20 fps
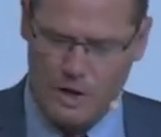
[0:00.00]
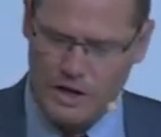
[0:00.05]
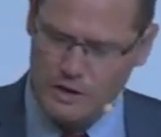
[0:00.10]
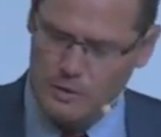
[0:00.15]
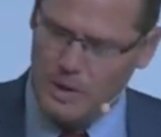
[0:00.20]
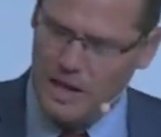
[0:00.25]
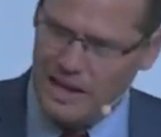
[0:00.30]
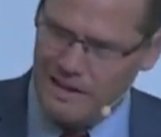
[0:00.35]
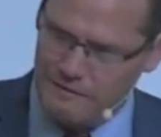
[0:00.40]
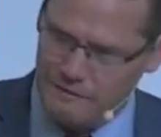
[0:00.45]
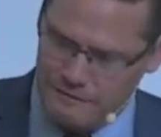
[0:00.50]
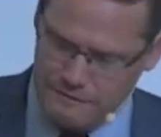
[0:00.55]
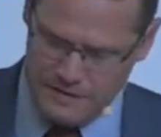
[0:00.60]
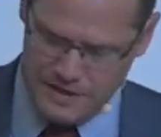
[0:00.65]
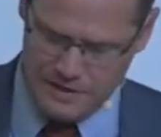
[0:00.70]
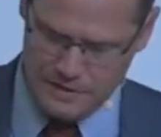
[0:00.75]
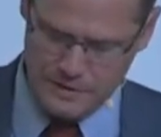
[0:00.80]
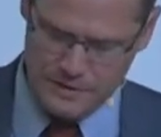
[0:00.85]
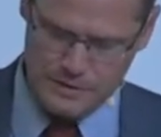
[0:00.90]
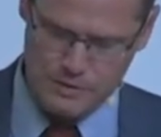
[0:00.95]
Why do we have
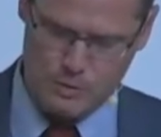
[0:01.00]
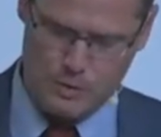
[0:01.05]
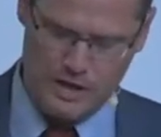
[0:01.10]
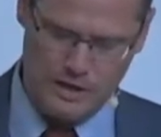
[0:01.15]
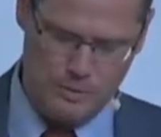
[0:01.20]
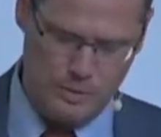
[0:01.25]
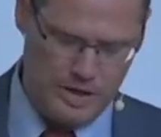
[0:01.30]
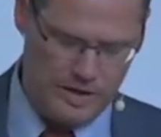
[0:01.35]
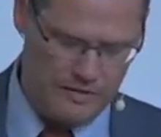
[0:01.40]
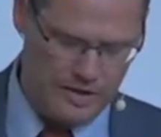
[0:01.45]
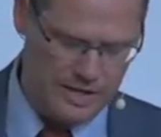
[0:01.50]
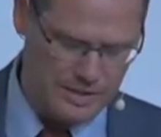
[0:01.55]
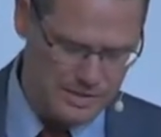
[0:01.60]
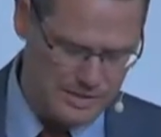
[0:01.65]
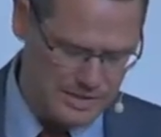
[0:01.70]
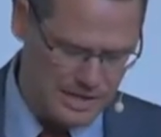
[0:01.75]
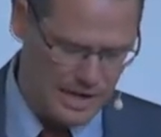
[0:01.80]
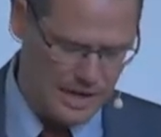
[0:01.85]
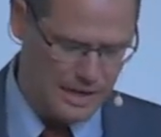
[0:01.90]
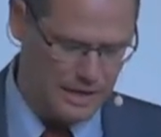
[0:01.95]
fears? Why do we have
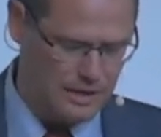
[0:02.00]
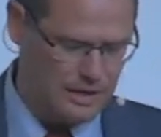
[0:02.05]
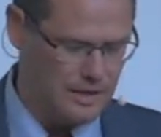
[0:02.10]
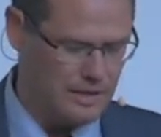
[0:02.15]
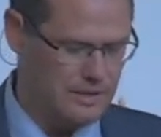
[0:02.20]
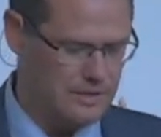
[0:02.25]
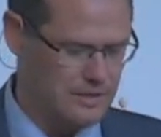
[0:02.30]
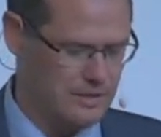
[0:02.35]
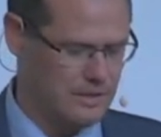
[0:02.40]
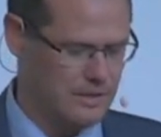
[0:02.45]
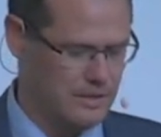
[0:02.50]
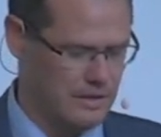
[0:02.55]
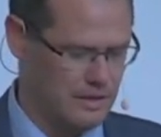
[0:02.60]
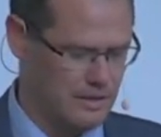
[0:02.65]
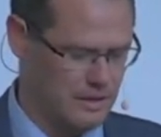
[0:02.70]
anxieties?